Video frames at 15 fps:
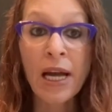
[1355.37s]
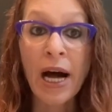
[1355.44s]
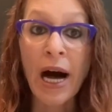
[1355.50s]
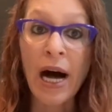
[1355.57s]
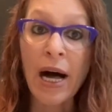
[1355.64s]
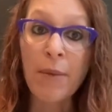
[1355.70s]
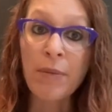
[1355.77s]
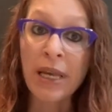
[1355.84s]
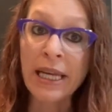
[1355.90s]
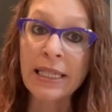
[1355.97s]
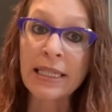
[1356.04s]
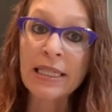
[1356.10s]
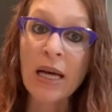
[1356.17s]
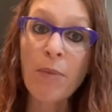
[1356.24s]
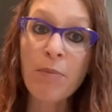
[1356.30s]
In
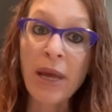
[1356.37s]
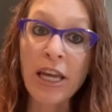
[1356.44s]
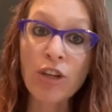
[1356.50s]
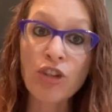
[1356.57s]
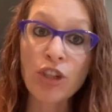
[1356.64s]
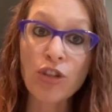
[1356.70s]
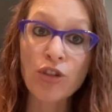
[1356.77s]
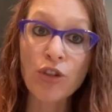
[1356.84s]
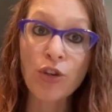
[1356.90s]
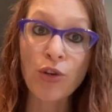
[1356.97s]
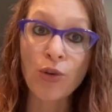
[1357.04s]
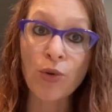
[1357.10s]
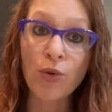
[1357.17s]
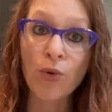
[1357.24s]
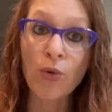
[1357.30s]
some patients
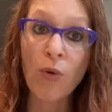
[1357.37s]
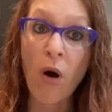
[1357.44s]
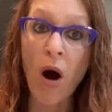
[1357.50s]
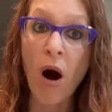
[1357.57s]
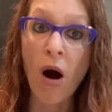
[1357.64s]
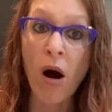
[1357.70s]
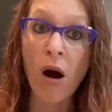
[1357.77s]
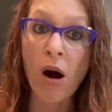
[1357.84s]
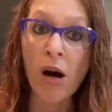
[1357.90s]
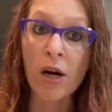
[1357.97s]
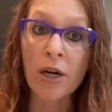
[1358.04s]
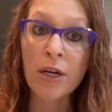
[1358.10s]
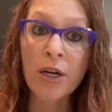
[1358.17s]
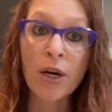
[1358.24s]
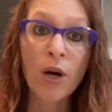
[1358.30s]
who
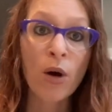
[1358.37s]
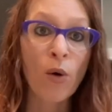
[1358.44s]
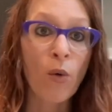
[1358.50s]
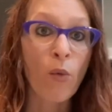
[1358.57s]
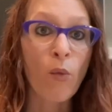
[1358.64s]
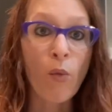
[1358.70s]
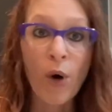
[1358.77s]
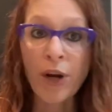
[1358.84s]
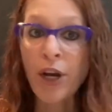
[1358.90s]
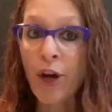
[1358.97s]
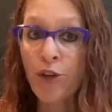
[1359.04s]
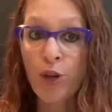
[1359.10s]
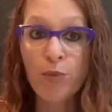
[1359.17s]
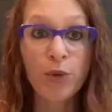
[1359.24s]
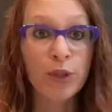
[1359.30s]
are
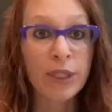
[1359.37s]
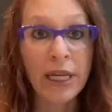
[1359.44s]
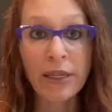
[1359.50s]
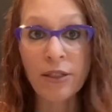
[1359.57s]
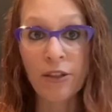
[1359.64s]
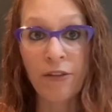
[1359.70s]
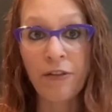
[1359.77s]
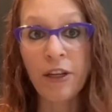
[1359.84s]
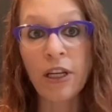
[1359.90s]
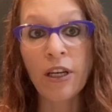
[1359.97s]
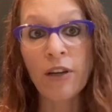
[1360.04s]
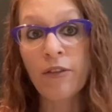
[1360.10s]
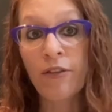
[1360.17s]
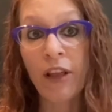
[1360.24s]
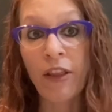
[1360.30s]
100%
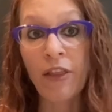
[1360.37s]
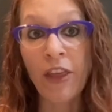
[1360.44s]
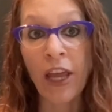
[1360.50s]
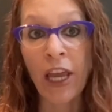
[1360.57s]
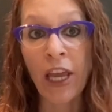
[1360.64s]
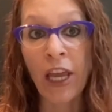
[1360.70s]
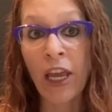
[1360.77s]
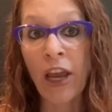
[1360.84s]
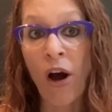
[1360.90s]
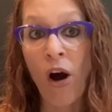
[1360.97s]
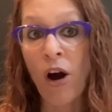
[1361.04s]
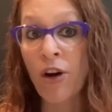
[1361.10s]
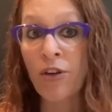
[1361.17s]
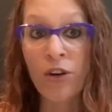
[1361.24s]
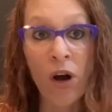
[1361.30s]
definitive that they
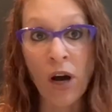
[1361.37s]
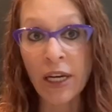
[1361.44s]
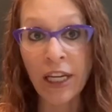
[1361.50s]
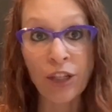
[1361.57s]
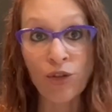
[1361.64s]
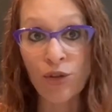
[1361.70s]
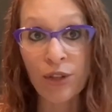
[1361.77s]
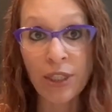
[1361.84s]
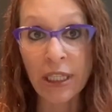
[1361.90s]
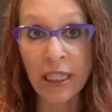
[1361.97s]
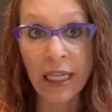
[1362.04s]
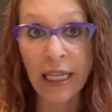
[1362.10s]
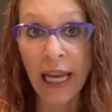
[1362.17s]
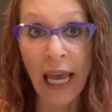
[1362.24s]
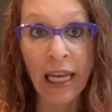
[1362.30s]
are not interested
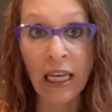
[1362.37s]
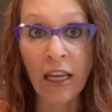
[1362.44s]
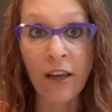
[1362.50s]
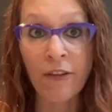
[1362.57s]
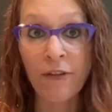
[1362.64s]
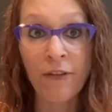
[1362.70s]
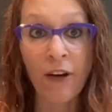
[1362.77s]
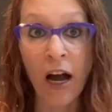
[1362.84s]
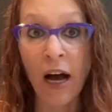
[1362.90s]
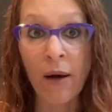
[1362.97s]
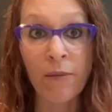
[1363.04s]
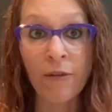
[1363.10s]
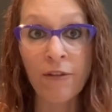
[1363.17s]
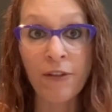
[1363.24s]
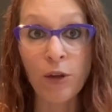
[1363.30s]
in any
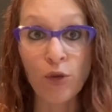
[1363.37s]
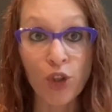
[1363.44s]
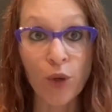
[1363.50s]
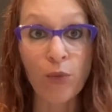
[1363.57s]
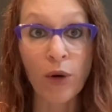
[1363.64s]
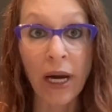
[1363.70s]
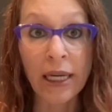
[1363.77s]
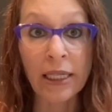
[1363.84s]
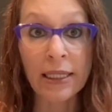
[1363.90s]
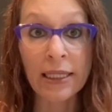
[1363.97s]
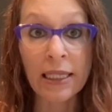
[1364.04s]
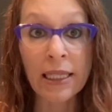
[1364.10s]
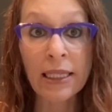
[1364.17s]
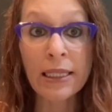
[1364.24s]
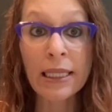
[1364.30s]
future
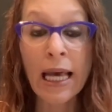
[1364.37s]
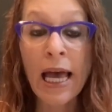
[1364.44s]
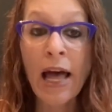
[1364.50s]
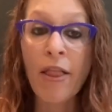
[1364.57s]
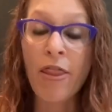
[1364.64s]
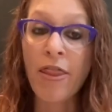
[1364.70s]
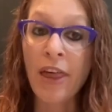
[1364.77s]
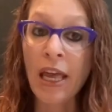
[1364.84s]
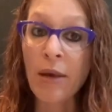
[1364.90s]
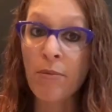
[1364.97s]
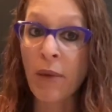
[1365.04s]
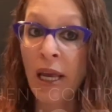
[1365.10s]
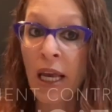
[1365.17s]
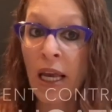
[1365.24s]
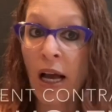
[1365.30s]
pregnancies, they
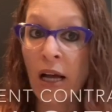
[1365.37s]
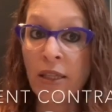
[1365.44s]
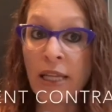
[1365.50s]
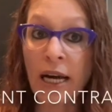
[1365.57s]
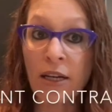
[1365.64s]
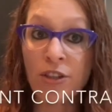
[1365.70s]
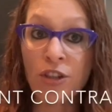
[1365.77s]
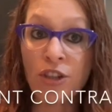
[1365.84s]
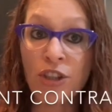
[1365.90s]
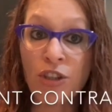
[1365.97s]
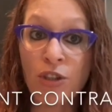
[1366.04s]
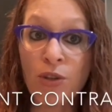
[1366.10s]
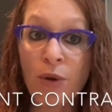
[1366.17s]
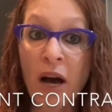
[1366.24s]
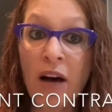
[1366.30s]
may elect
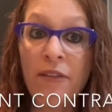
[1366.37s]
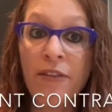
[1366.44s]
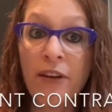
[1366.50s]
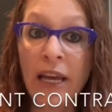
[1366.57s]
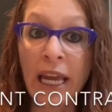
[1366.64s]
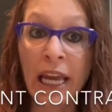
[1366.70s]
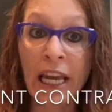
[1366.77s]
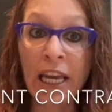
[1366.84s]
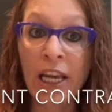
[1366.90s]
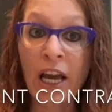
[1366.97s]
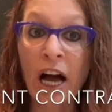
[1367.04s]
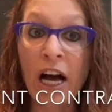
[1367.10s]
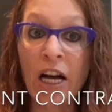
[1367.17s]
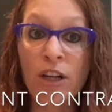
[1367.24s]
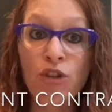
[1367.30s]
to have
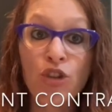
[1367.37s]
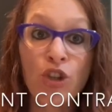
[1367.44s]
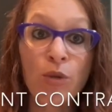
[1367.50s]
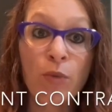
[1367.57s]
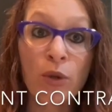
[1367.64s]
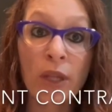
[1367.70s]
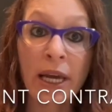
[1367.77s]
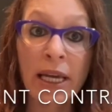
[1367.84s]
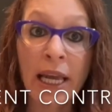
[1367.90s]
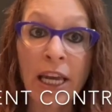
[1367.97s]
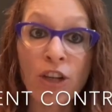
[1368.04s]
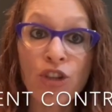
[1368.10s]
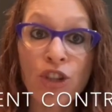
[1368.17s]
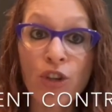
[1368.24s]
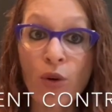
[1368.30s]
a tubal
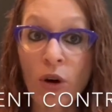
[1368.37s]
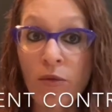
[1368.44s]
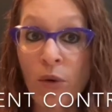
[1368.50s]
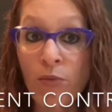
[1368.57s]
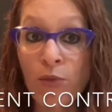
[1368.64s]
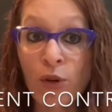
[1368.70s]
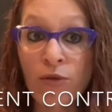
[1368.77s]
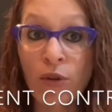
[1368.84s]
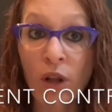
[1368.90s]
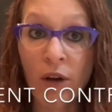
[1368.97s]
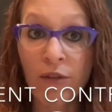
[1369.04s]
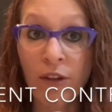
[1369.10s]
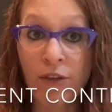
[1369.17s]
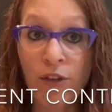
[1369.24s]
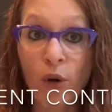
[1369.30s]
ligation or removal
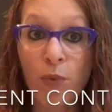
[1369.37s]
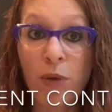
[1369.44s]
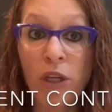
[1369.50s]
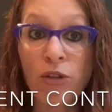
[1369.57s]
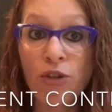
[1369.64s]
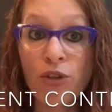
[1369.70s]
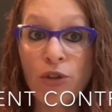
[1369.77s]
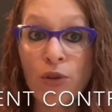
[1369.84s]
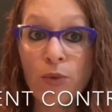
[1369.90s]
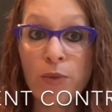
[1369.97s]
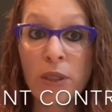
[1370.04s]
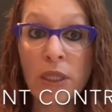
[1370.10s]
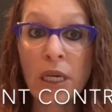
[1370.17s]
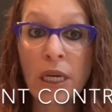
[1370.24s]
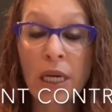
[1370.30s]
of the fallopian
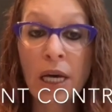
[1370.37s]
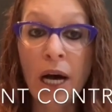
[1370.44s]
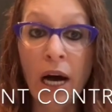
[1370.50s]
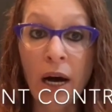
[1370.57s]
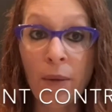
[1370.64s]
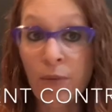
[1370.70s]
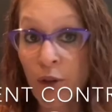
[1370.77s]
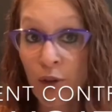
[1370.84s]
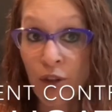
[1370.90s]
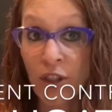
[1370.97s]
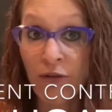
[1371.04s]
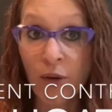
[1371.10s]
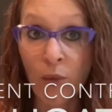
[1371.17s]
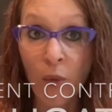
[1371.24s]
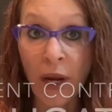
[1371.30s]
tubes. There's
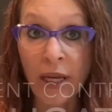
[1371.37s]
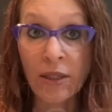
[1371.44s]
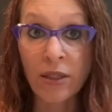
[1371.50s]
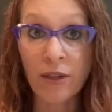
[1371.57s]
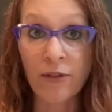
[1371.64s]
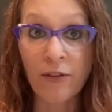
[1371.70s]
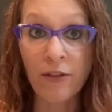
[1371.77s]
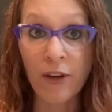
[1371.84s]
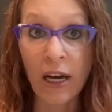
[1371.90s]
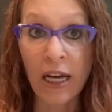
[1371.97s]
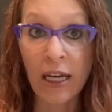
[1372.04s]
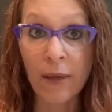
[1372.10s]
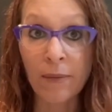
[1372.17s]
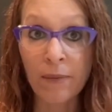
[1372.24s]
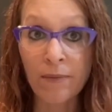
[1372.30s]
different ways of
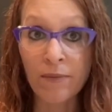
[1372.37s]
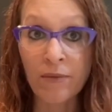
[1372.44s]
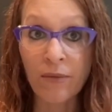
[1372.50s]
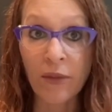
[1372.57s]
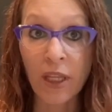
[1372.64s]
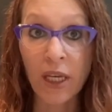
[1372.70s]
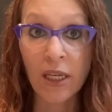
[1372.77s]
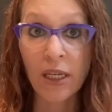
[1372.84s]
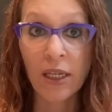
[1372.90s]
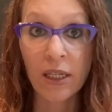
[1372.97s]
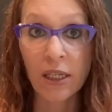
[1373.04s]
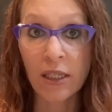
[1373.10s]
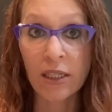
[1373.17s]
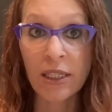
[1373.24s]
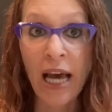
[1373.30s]

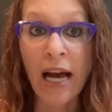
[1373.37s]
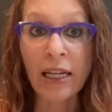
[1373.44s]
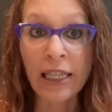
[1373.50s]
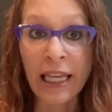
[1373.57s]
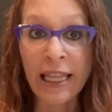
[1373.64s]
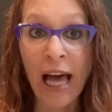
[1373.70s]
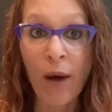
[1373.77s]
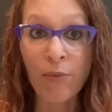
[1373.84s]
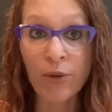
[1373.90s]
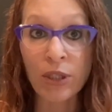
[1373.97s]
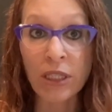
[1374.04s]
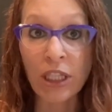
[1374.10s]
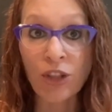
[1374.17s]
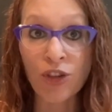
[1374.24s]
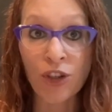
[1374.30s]
tackling that
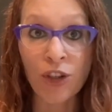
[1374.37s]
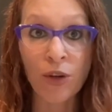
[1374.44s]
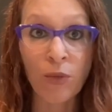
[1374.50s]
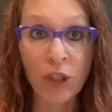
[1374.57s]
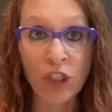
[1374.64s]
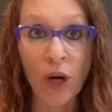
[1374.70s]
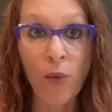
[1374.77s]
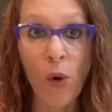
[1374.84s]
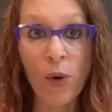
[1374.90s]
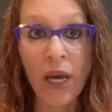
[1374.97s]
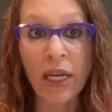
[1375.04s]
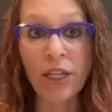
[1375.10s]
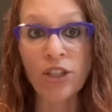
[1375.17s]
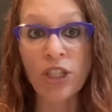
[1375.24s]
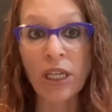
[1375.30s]
procedure, which I won't
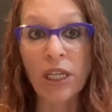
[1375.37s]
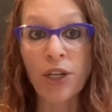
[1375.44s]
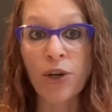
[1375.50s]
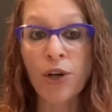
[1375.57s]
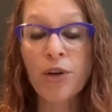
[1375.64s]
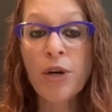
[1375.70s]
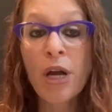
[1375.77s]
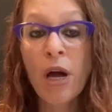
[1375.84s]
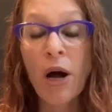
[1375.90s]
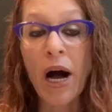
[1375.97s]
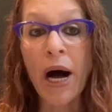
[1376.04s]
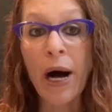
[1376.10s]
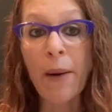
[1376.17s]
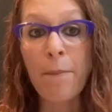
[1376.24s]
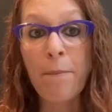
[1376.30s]
get into here,
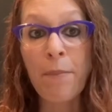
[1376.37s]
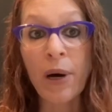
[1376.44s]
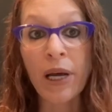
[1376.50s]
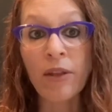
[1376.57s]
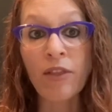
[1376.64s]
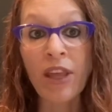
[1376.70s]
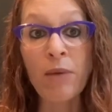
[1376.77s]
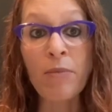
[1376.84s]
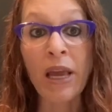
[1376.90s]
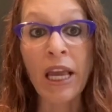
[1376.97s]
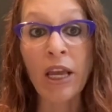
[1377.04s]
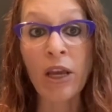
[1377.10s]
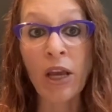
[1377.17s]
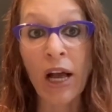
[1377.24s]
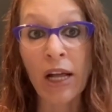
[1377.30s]
but they
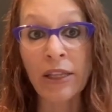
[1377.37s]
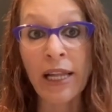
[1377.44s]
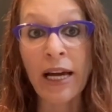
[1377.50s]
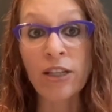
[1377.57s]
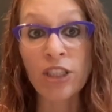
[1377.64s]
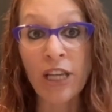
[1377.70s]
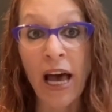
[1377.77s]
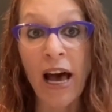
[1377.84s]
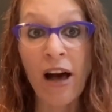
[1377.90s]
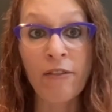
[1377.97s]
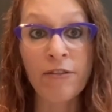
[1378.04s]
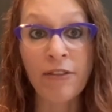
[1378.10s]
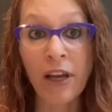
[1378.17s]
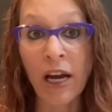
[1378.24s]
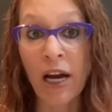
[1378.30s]
may elect to
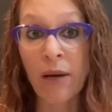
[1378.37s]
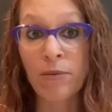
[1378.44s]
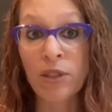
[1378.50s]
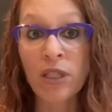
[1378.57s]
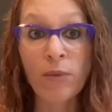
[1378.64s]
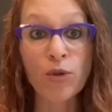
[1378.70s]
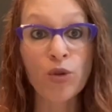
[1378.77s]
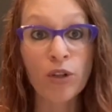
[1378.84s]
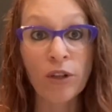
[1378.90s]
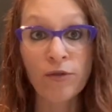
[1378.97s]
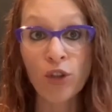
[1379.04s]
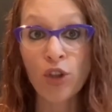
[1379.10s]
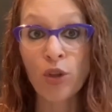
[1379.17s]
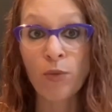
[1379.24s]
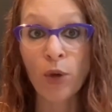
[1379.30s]
have some sort of
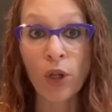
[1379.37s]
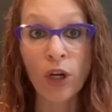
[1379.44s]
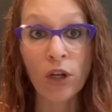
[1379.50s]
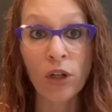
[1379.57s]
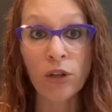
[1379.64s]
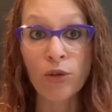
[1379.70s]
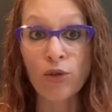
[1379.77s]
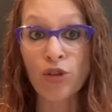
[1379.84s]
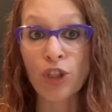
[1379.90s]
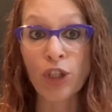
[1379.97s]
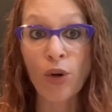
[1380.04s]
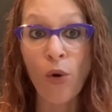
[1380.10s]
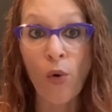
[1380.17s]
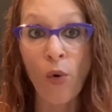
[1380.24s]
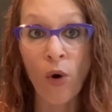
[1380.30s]
tubal
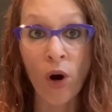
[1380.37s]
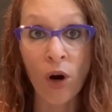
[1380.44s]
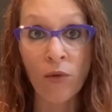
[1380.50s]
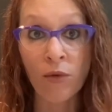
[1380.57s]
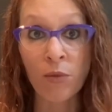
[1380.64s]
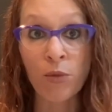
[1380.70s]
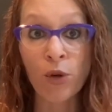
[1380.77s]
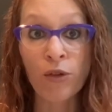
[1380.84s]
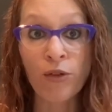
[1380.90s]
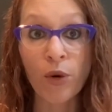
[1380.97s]
occlusion or removal